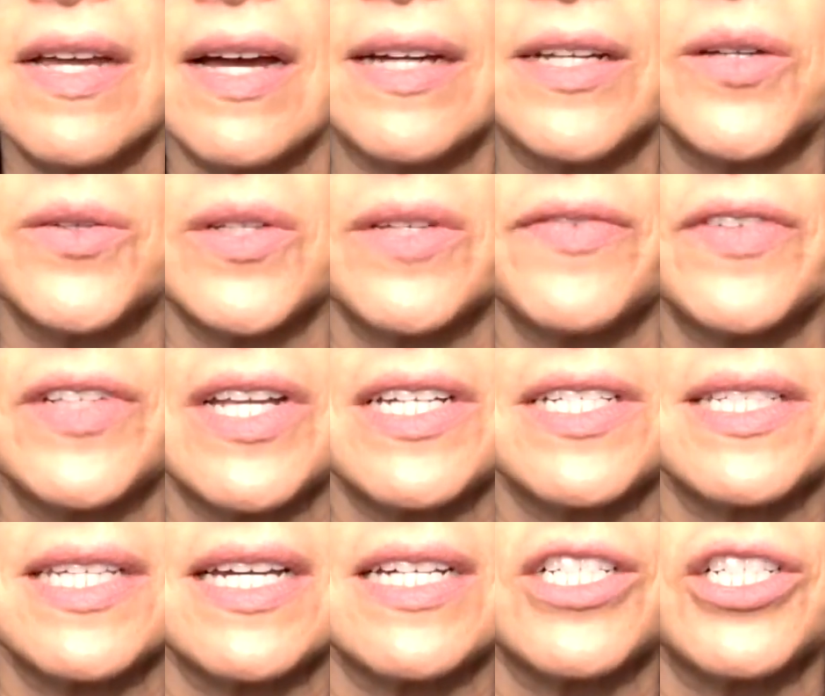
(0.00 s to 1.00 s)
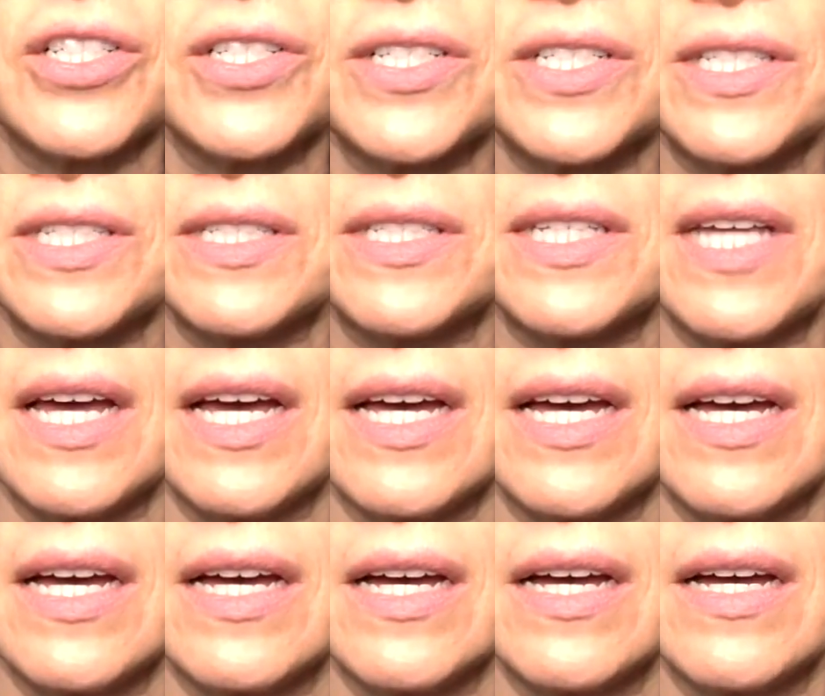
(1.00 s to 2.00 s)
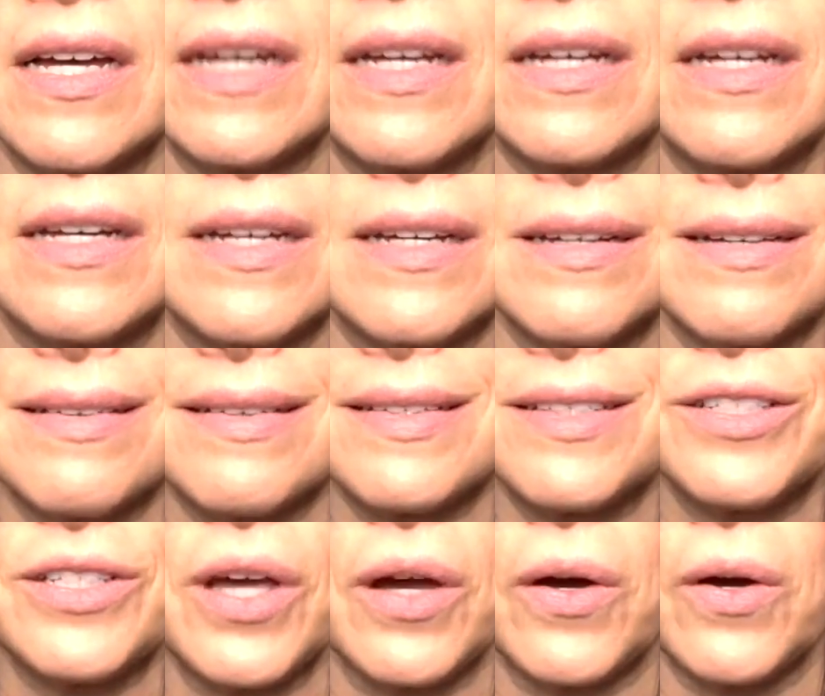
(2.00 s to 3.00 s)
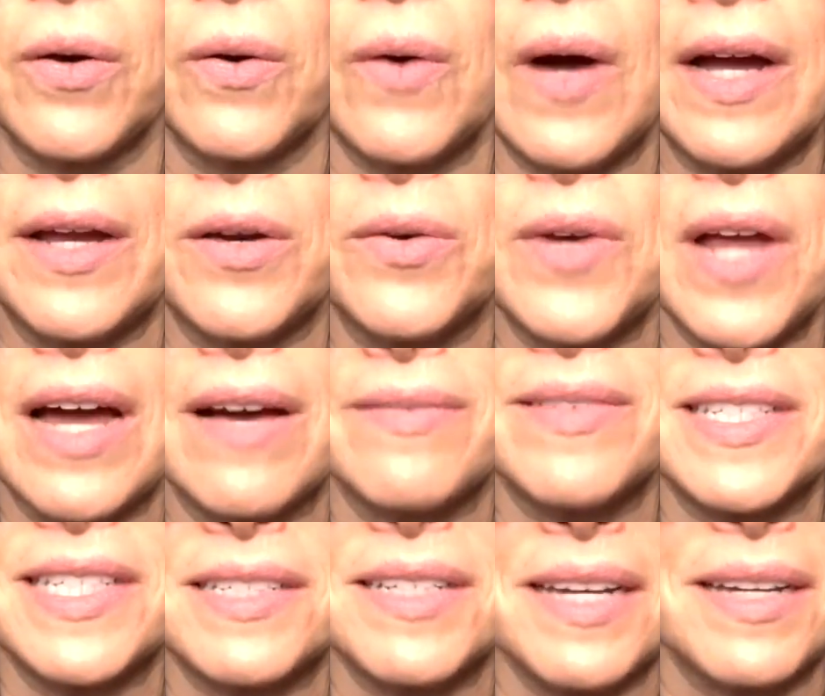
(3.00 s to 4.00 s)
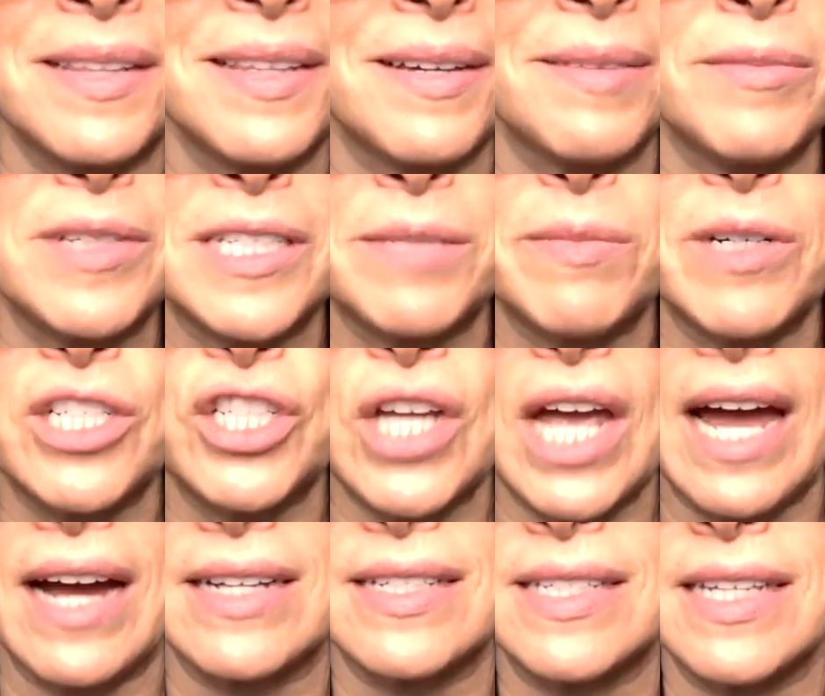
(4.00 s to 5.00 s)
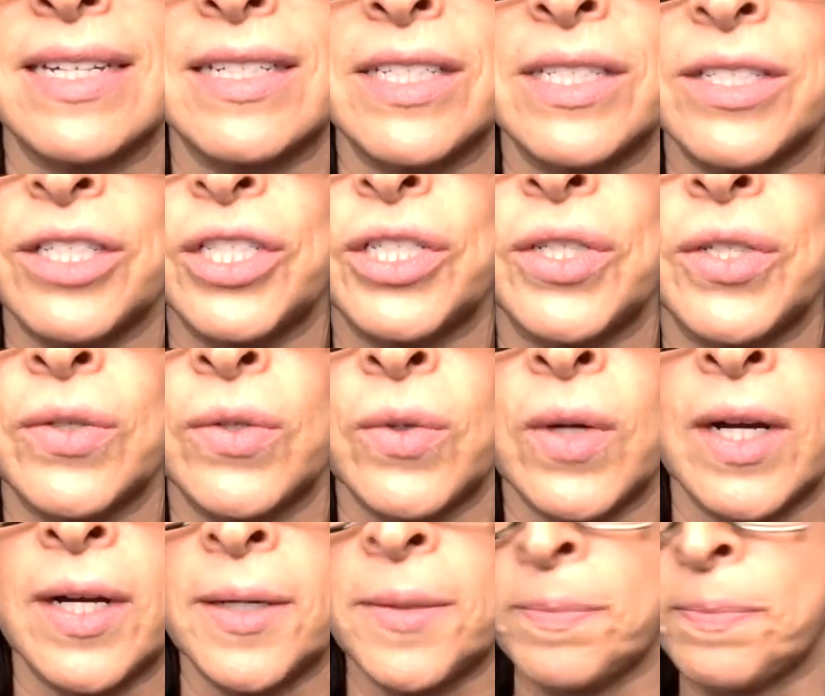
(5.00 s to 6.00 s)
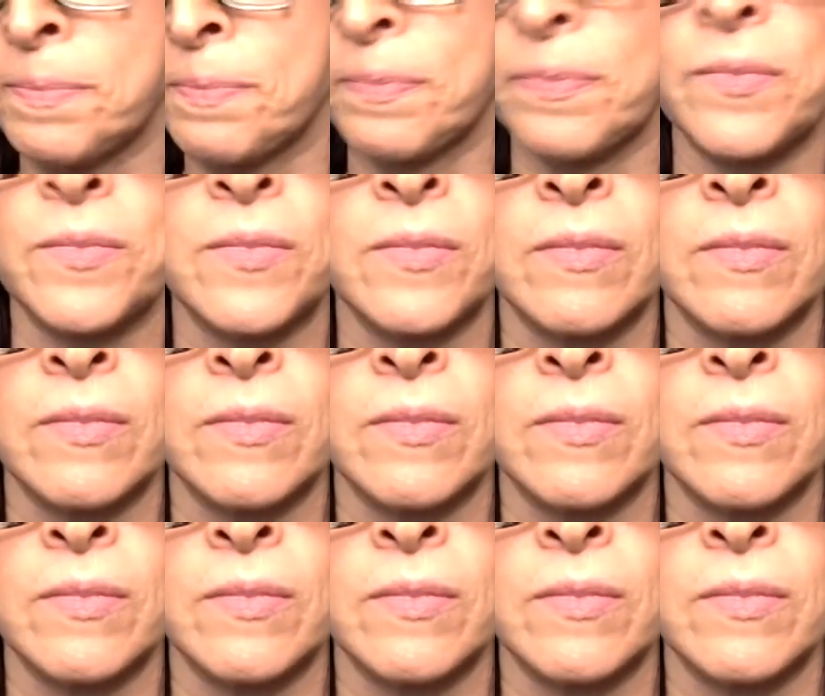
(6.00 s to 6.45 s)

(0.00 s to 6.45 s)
I don't live in Los Angeles, uh, so I don't have as, as much access to. Um,